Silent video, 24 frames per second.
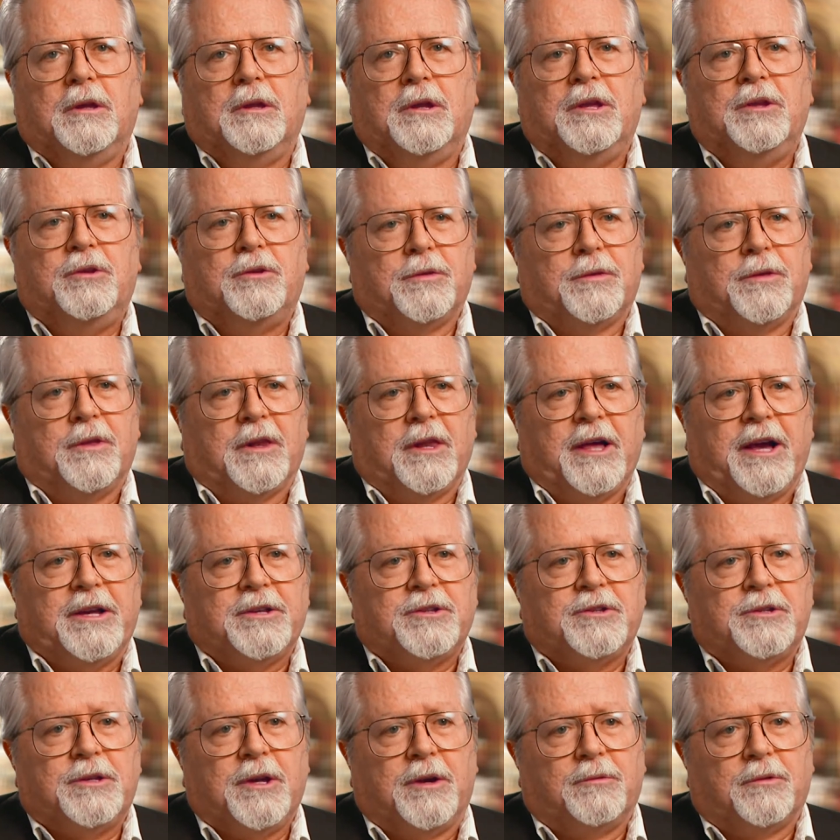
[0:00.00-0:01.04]
In each of the
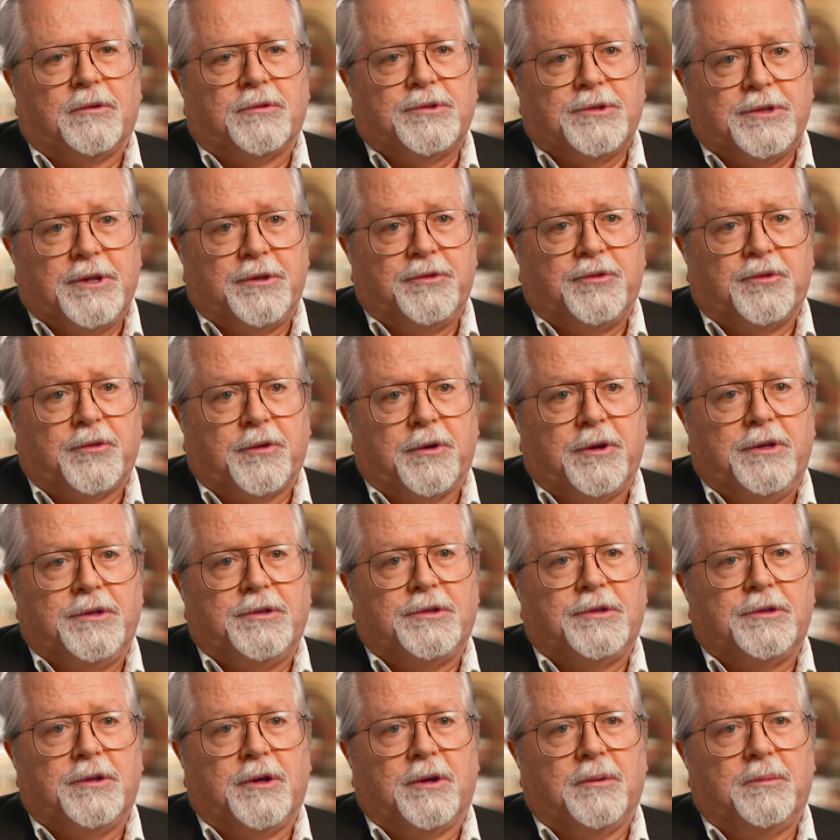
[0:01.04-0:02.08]
last several
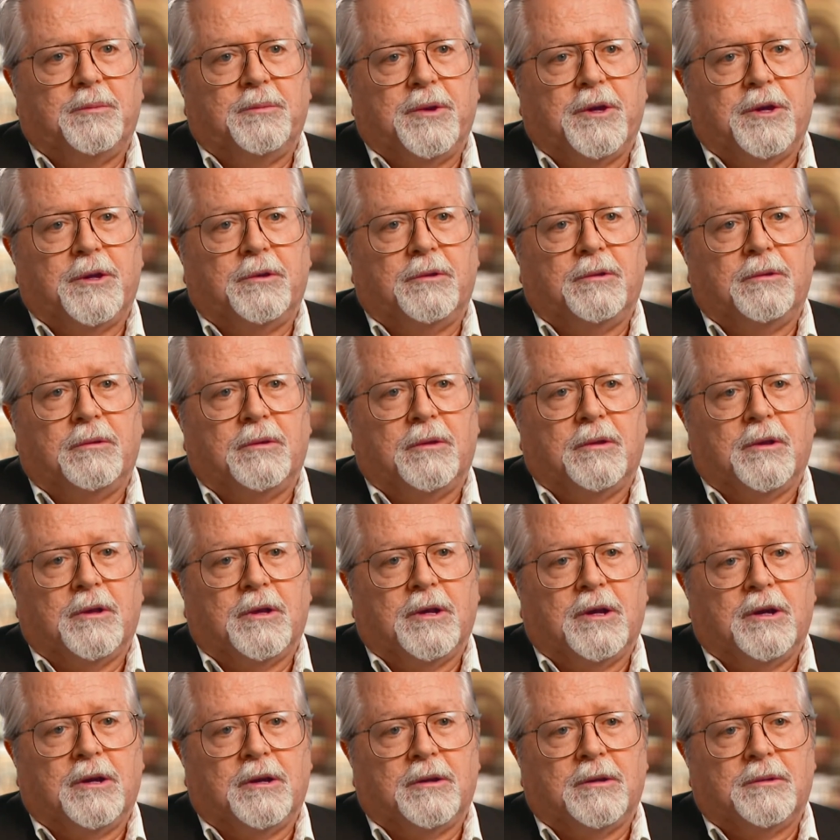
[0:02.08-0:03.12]
centuries, there have been
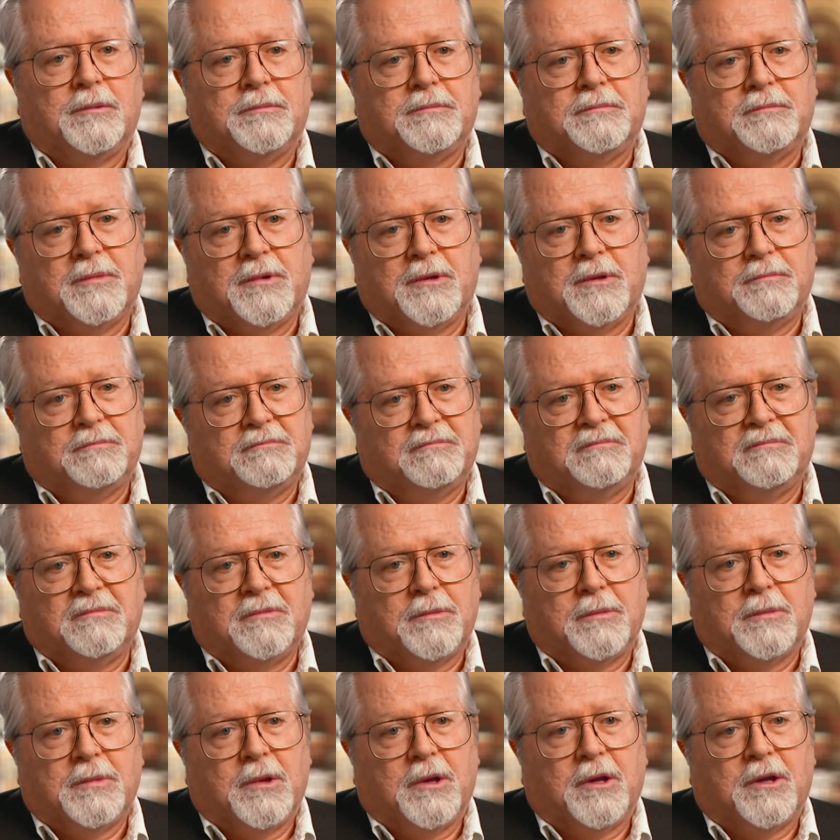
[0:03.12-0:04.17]

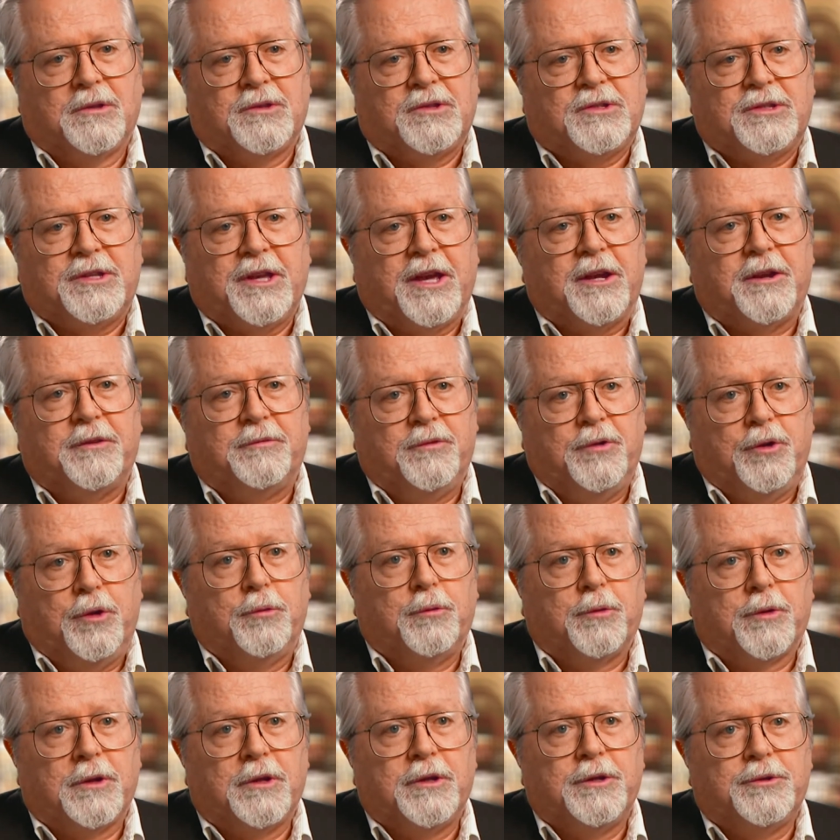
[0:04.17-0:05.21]
a set of new
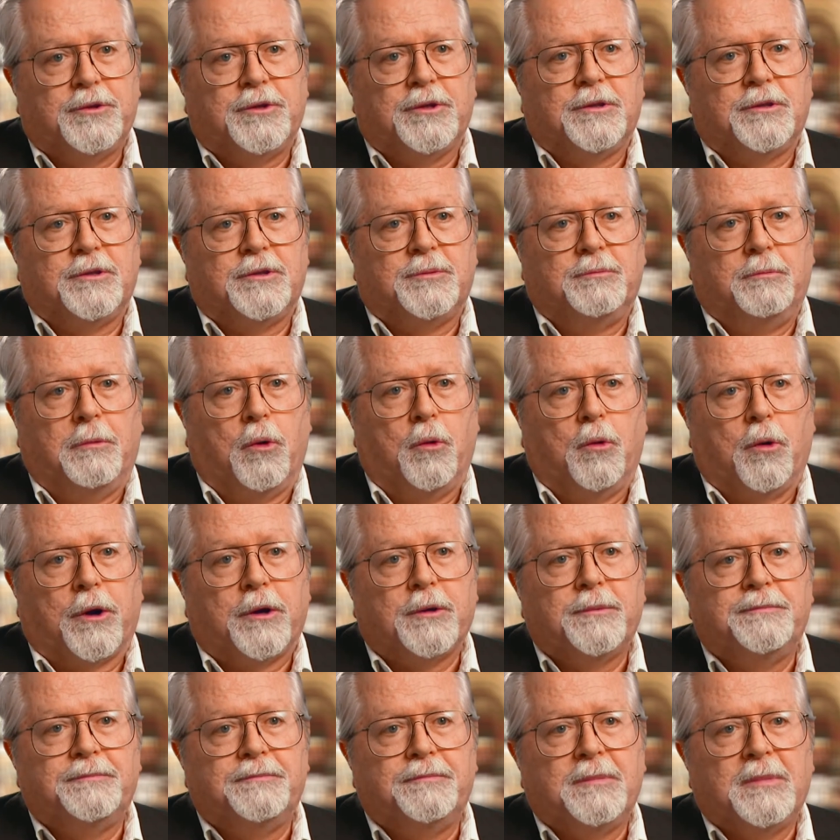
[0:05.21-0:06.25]
religions
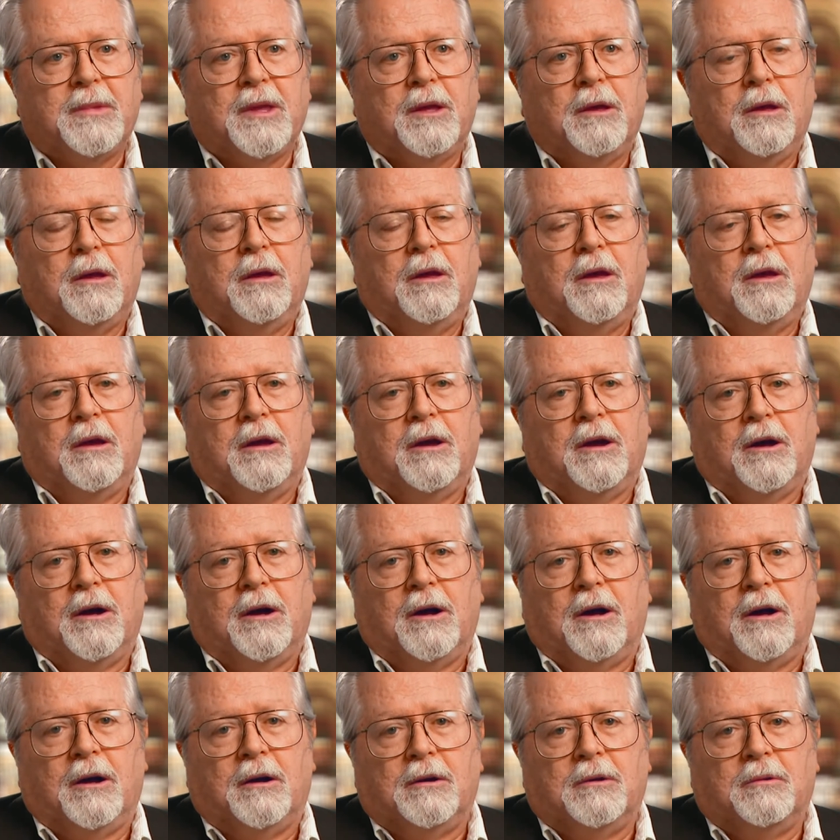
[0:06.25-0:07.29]
born.
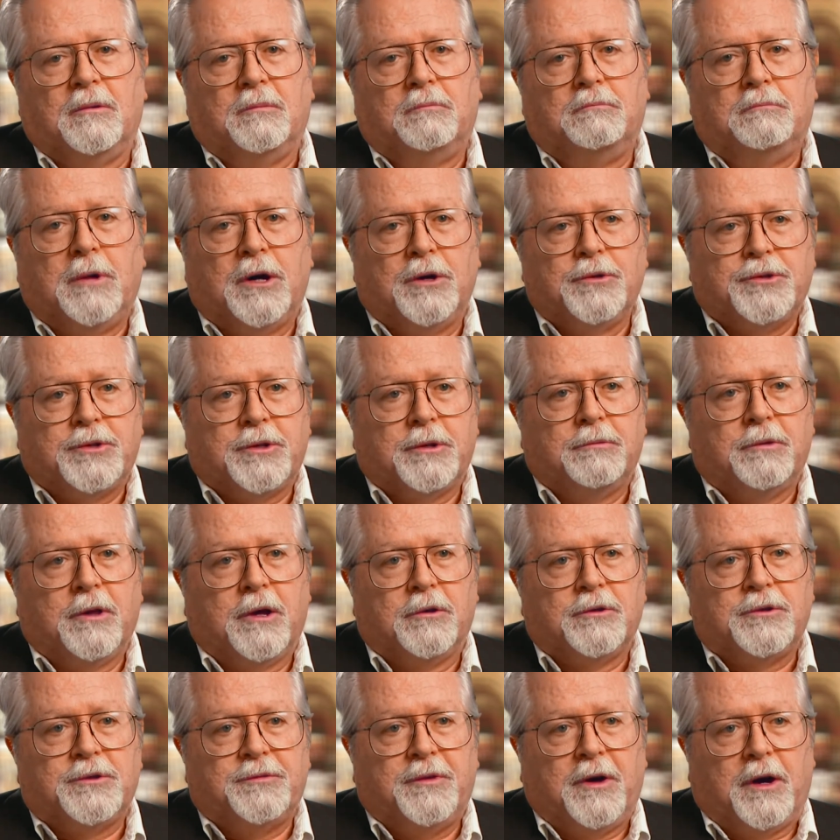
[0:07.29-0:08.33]
Most of
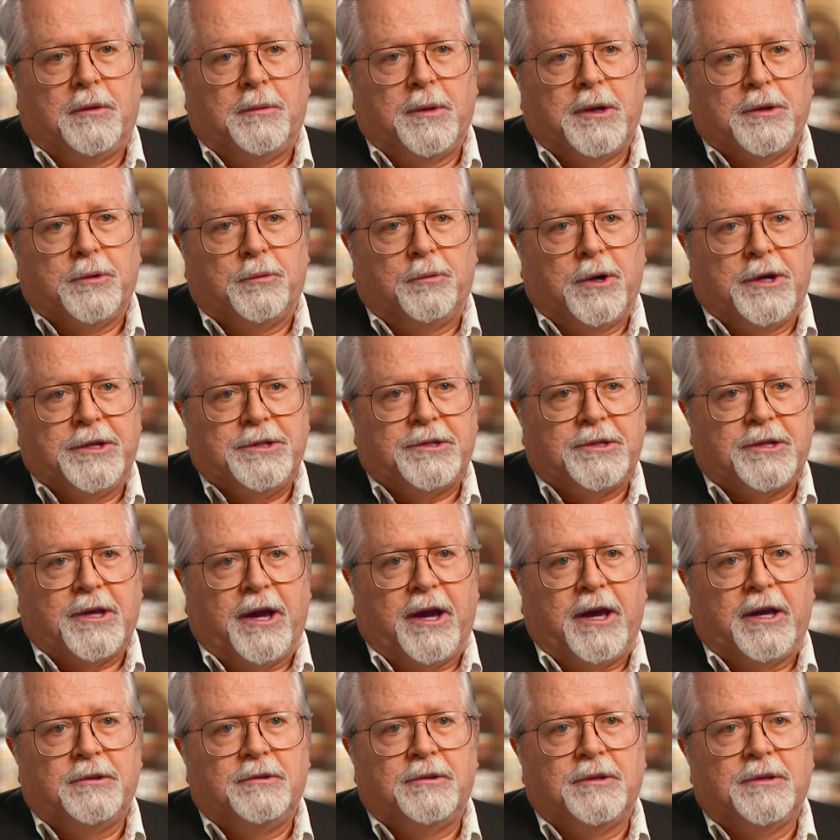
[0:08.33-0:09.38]
those fall by the
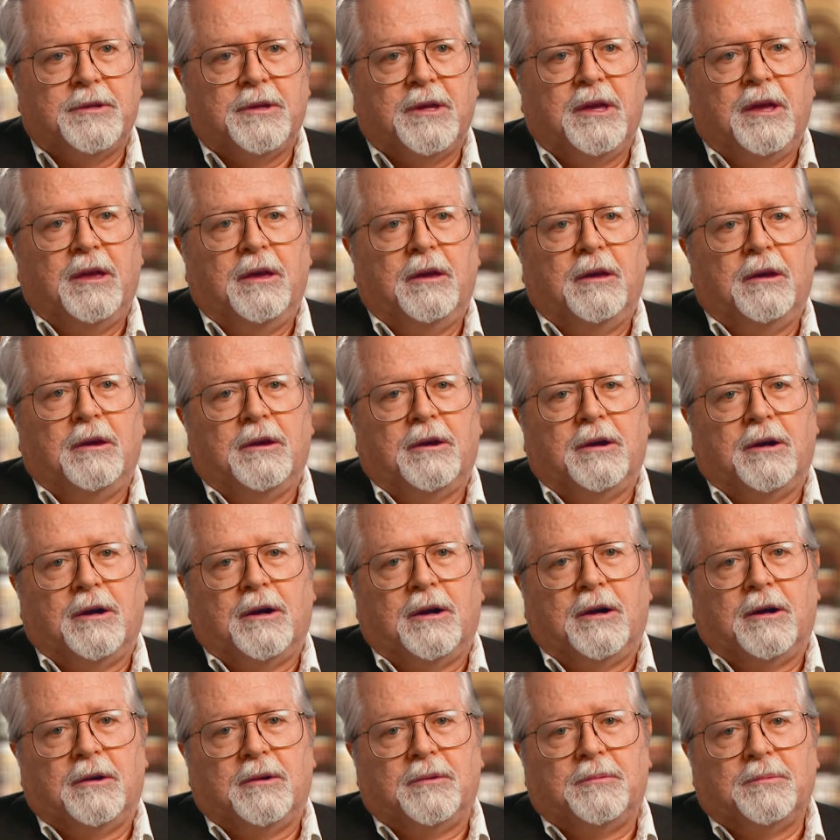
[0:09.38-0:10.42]
wayside.
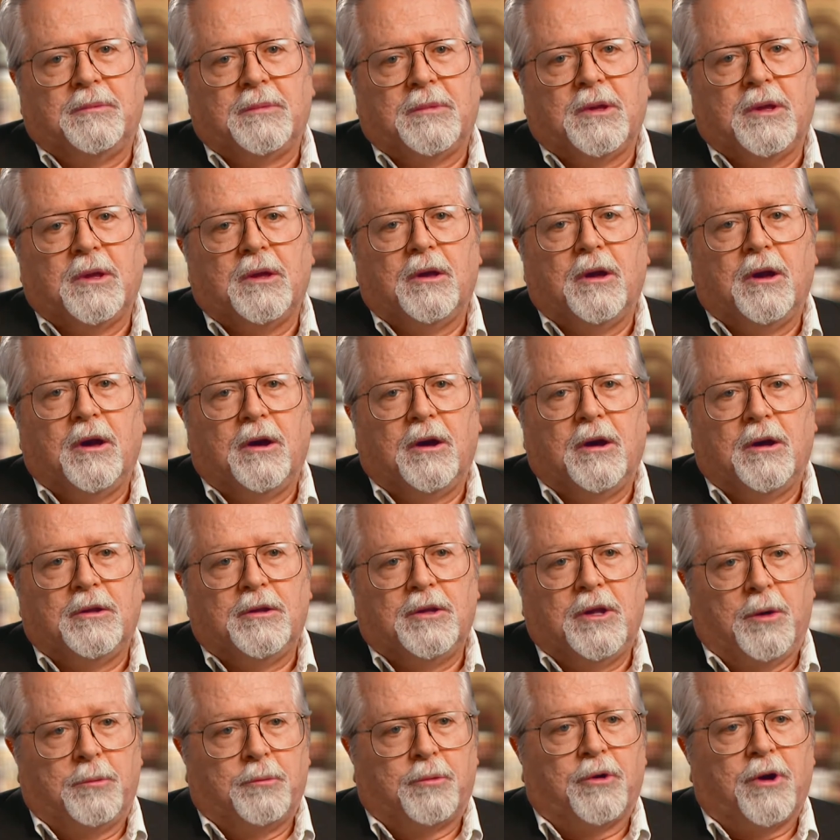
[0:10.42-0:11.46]
A
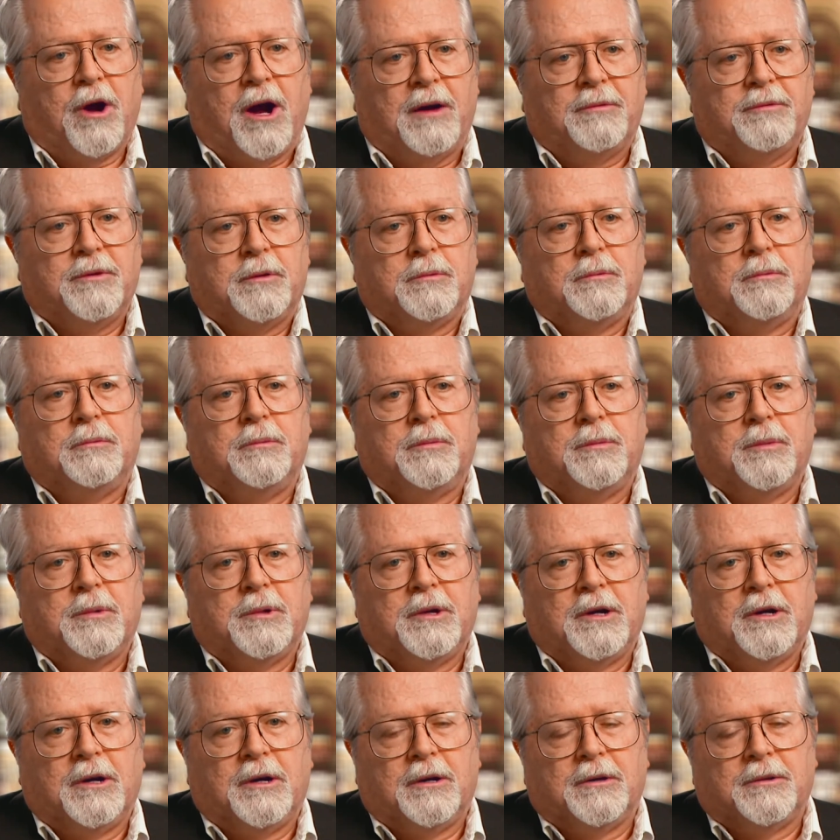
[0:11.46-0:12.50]
number of
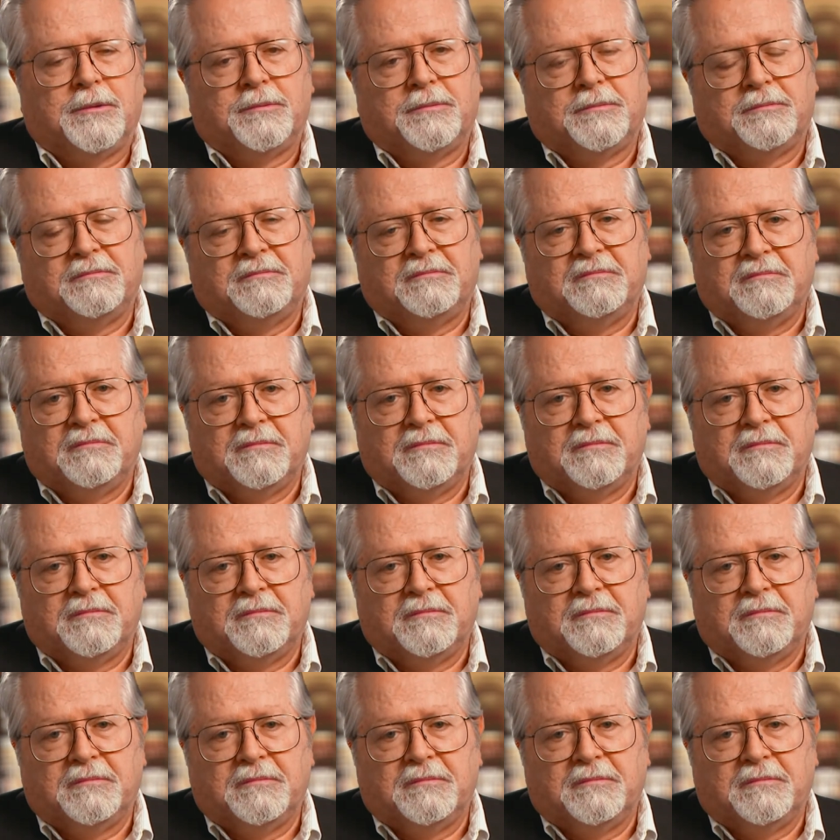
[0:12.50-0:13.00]
them